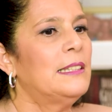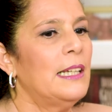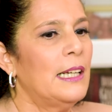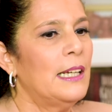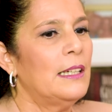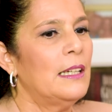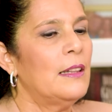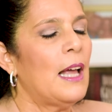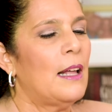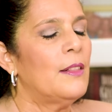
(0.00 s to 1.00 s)
did
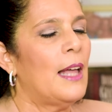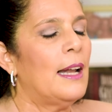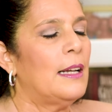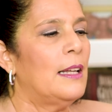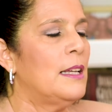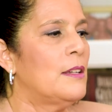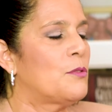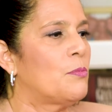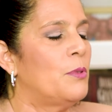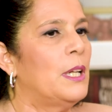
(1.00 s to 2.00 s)
that. That
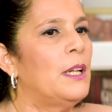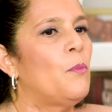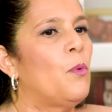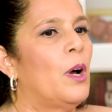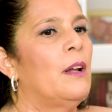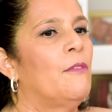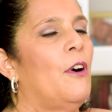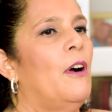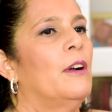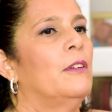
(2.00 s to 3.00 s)
is really one of
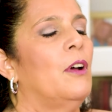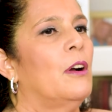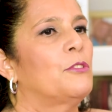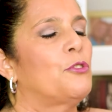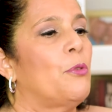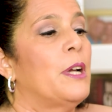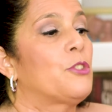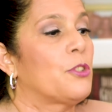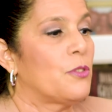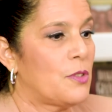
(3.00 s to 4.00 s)
our
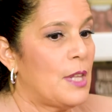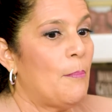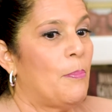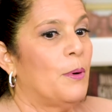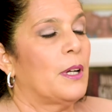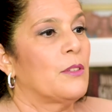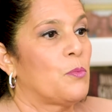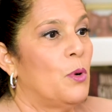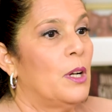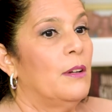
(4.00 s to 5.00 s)
treasures. That book is
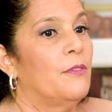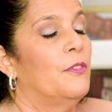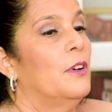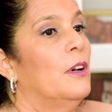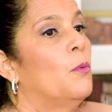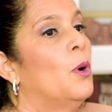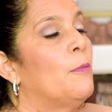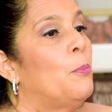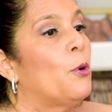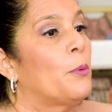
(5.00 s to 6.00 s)
one
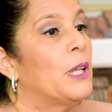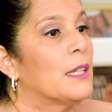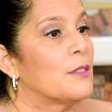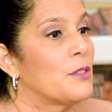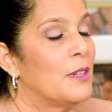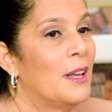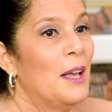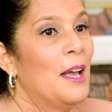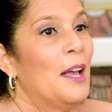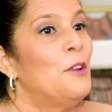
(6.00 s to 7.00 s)
of Puerto Rican,
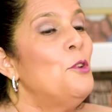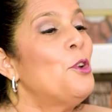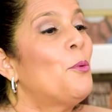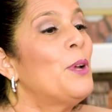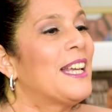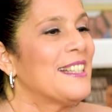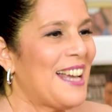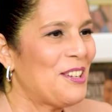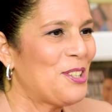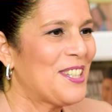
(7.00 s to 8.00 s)
New Yorkers,
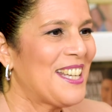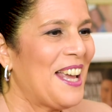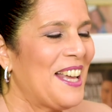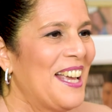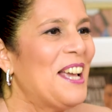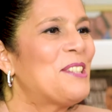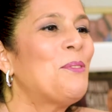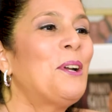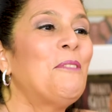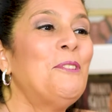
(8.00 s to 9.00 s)
I should say. It's
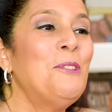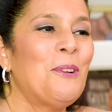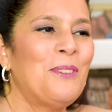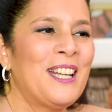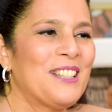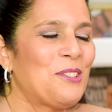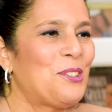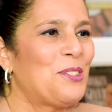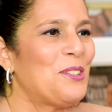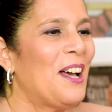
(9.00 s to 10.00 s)
one of New
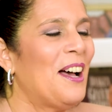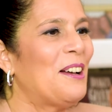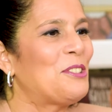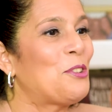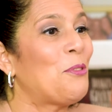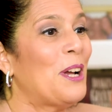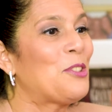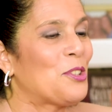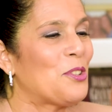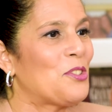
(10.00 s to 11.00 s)
Yorkers'
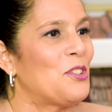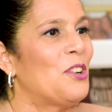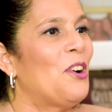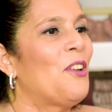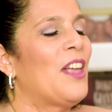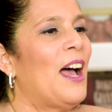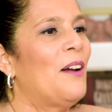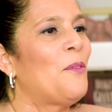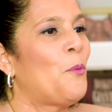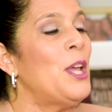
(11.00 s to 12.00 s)
treasures.
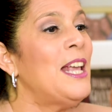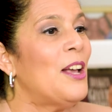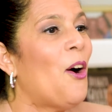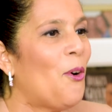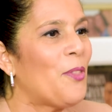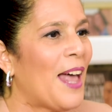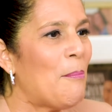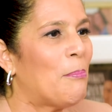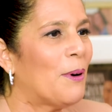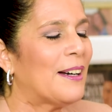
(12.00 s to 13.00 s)
That we own
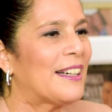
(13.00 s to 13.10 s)
that book.